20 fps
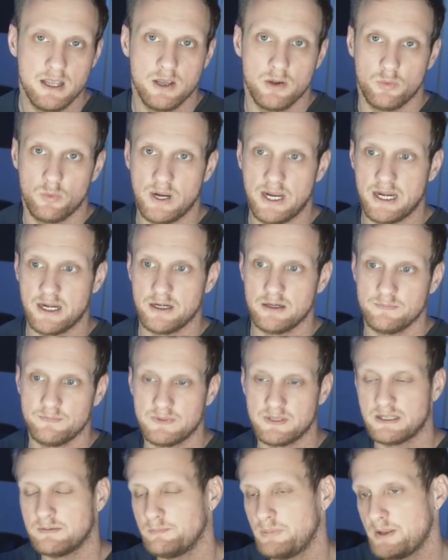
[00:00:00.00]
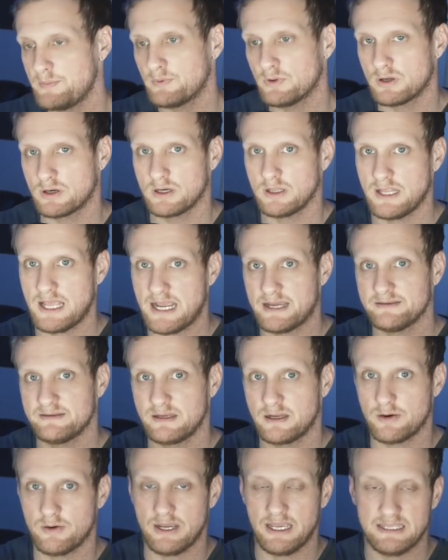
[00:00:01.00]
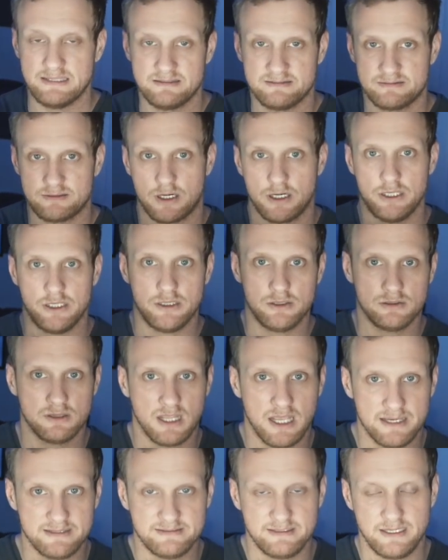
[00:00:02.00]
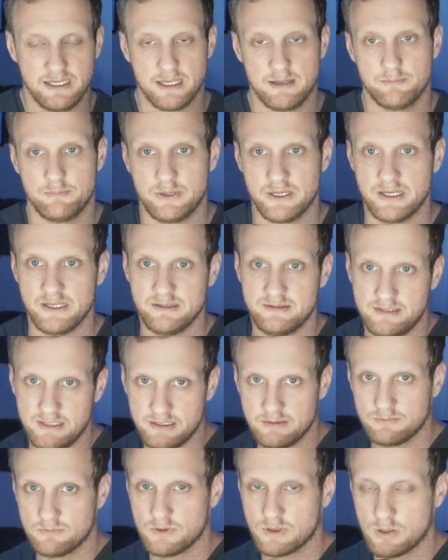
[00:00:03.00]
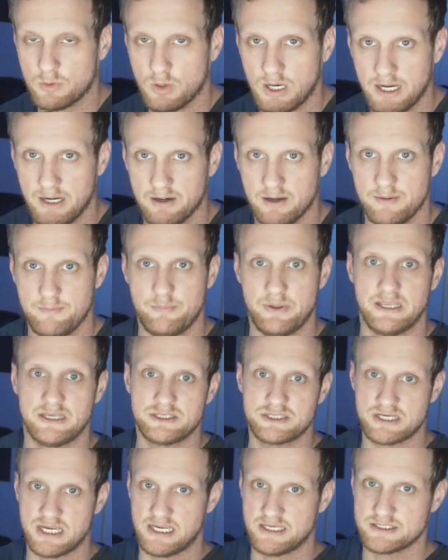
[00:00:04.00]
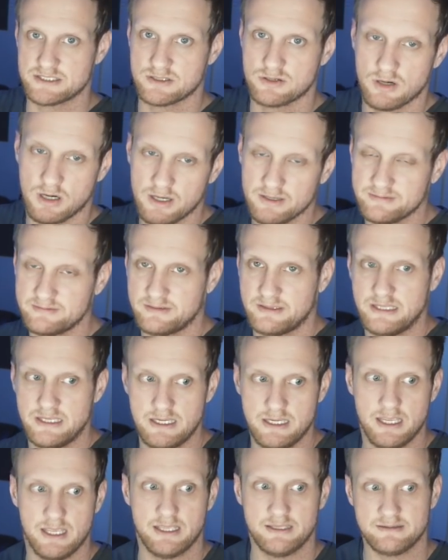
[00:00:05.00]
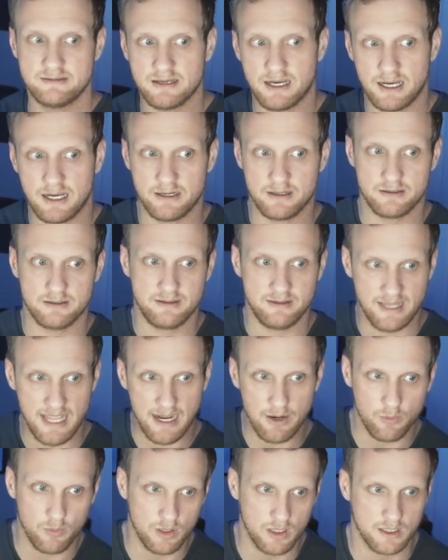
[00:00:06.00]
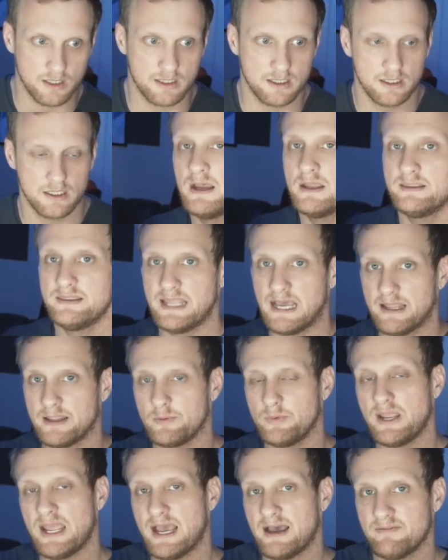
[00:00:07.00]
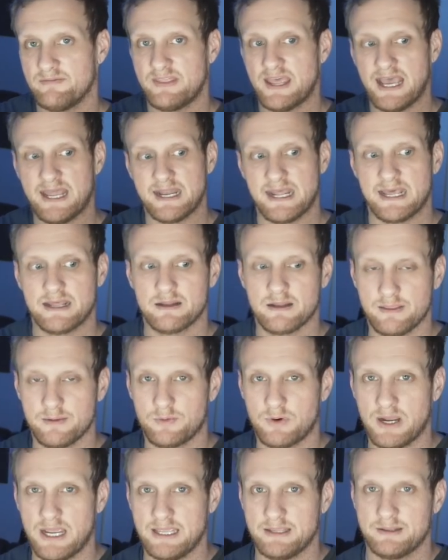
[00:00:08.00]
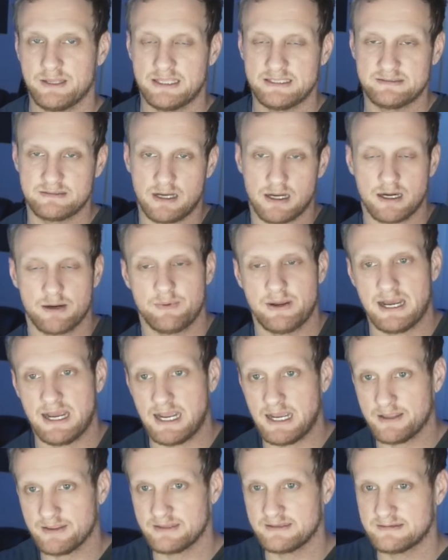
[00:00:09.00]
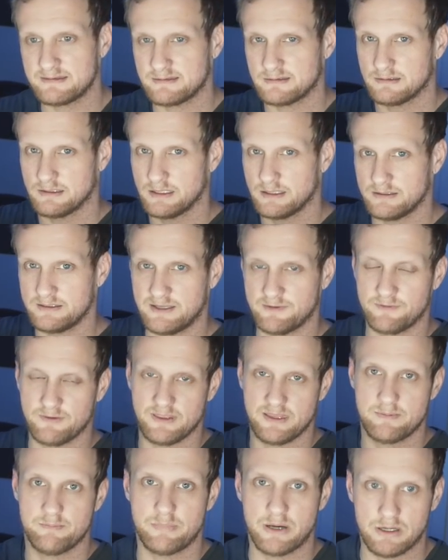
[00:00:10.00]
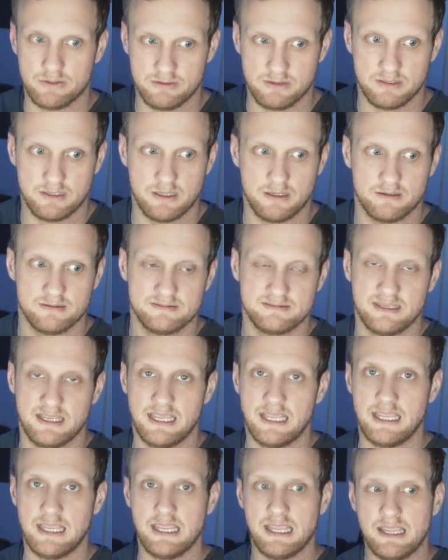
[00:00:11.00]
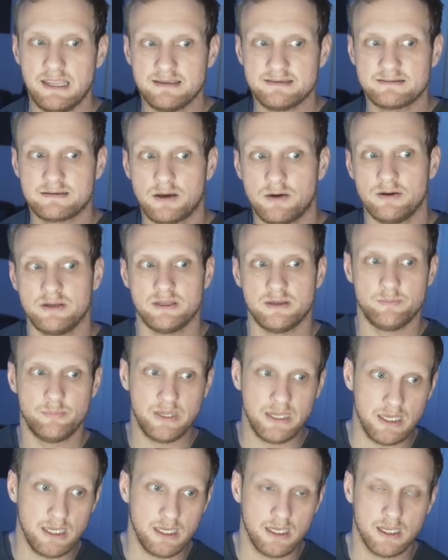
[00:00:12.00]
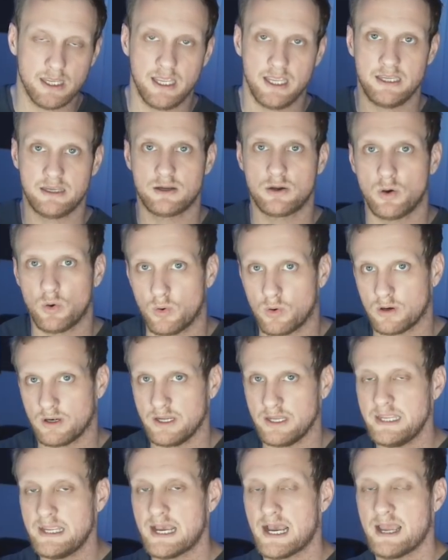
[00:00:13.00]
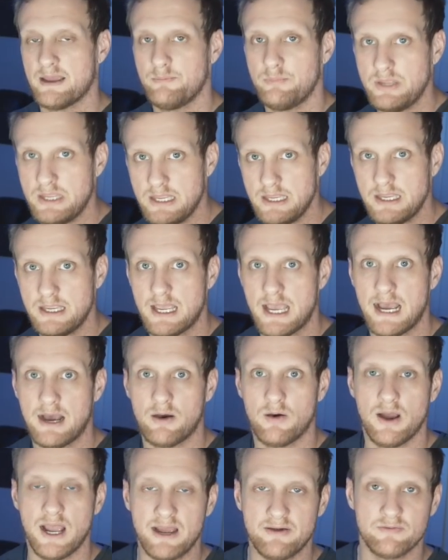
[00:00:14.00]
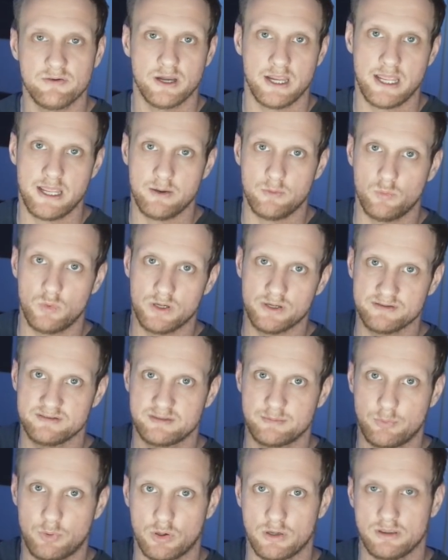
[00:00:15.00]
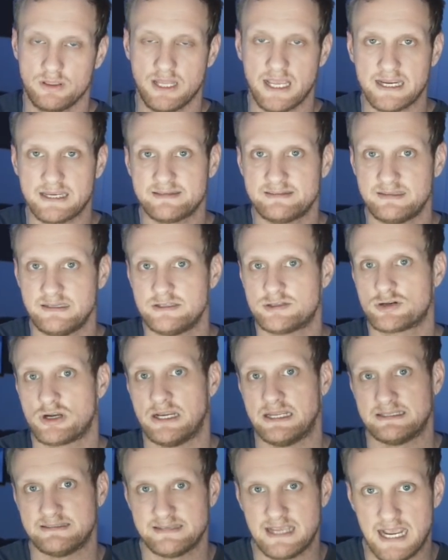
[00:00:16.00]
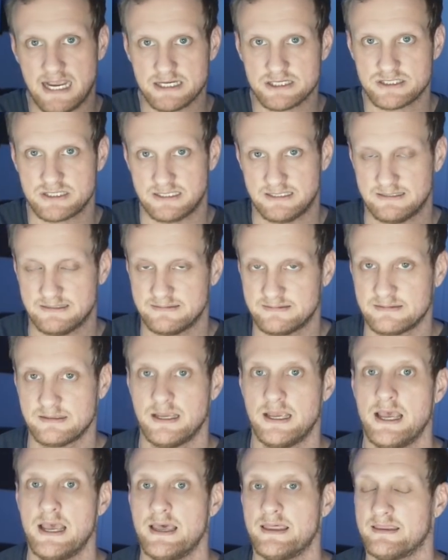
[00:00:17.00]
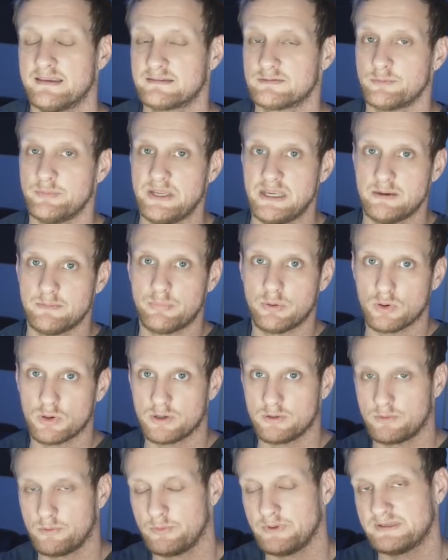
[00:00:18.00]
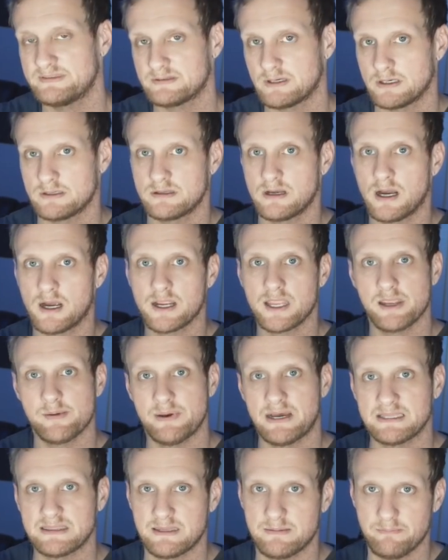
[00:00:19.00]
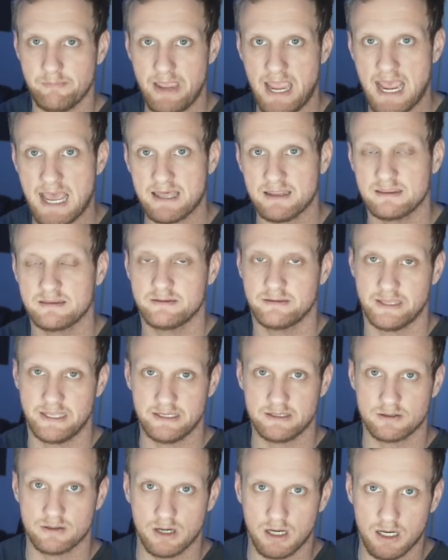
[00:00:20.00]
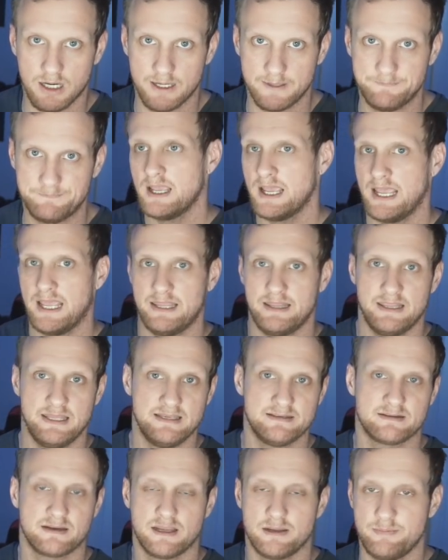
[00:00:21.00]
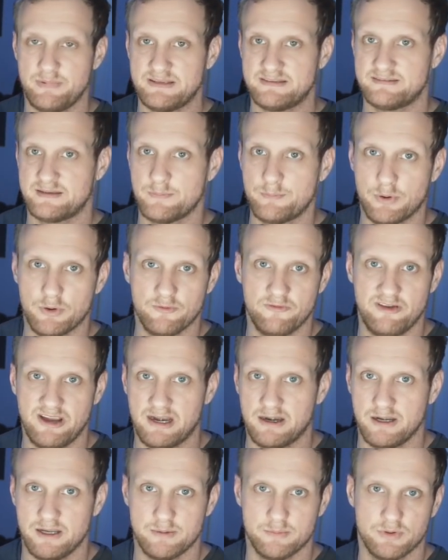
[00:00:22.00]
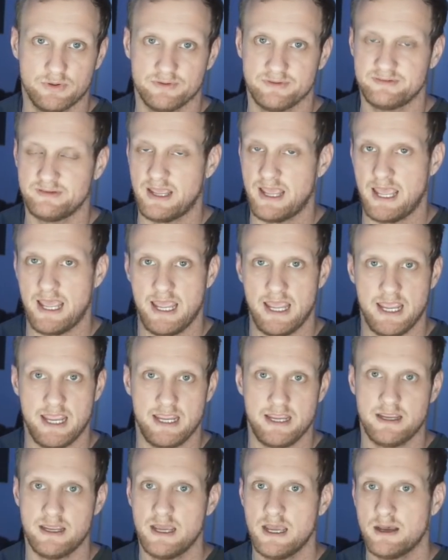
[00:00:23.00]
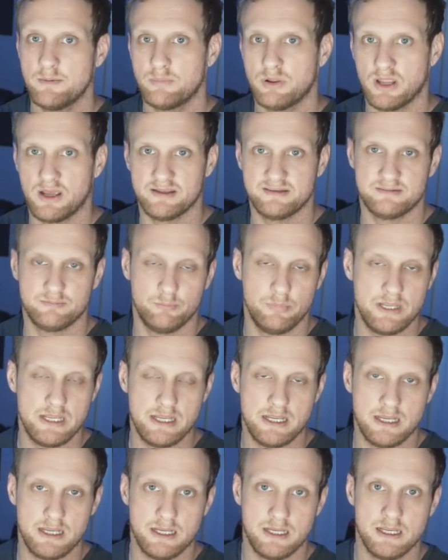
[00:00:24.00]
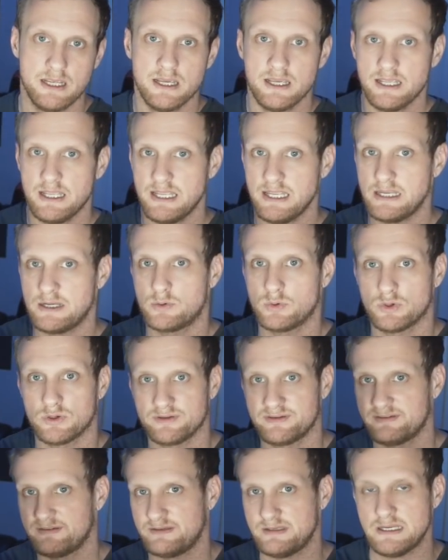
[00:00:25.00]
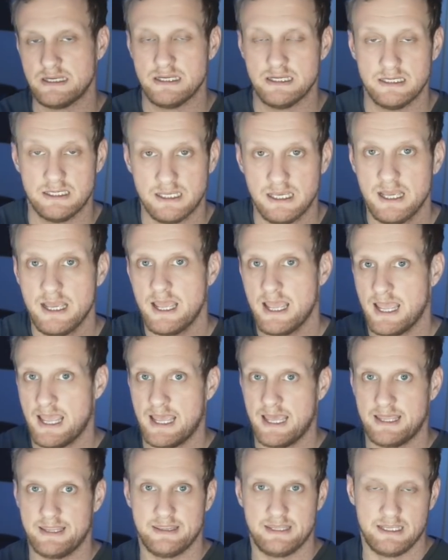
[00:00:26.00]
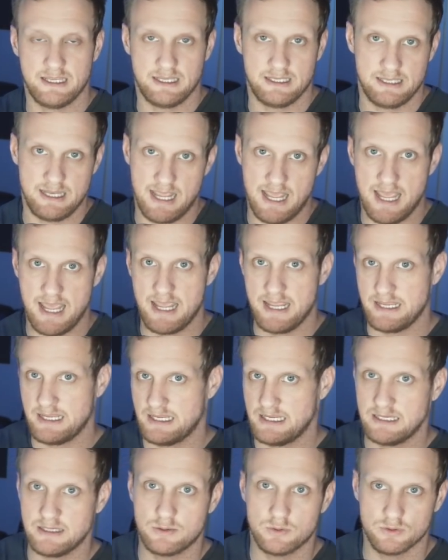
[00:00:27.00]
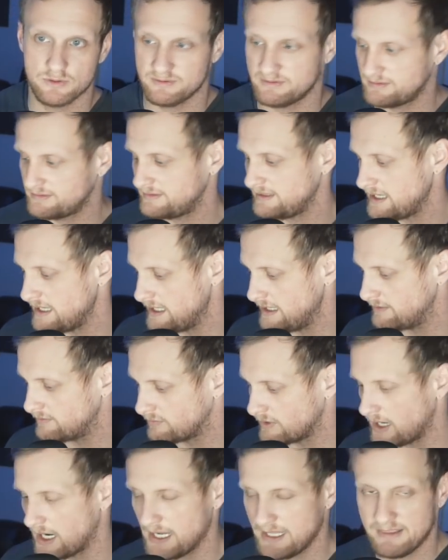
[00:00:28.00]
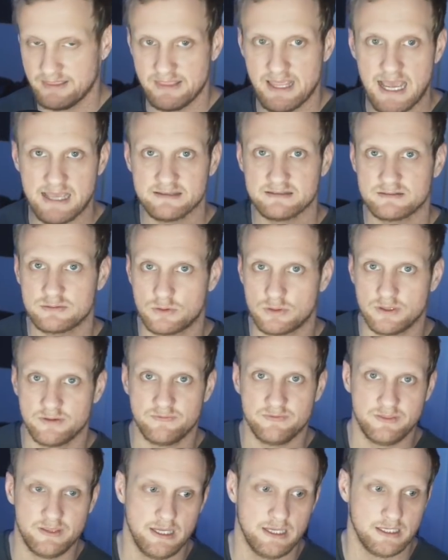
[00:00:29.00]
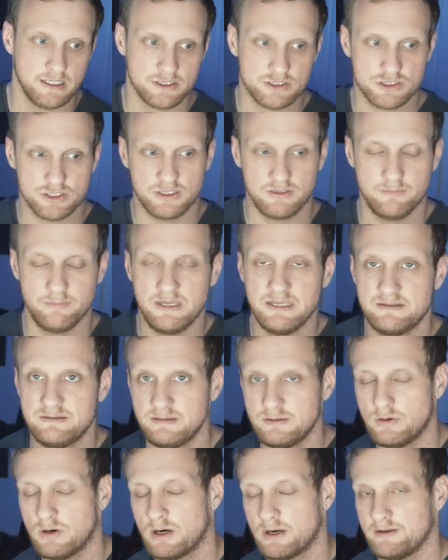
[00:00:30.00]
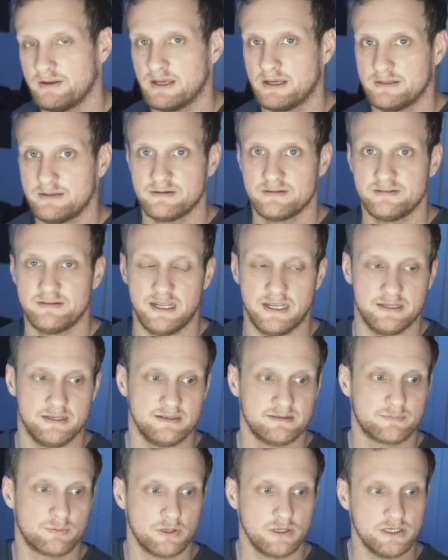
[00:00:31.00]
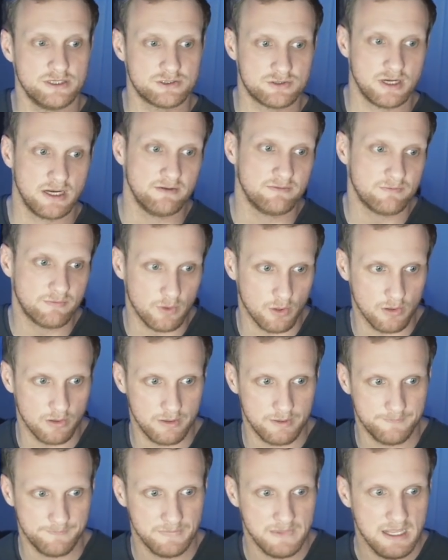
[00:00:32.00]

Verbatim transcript: where people are allowed to go ahead and start utilizing it, but it didn't require a big change across the entire network. Now that we have that out of the way, let's talk about how this is a little different than both of those. It is going to be a core EIP, however, it will support legacy transactions. This will be important when we start talking about the math later on. And these are going to be simple variables A plus B equals C, and then A equals C, right? That sort of thing. It shouldn't be too hard to understand. It's pretty straightforward.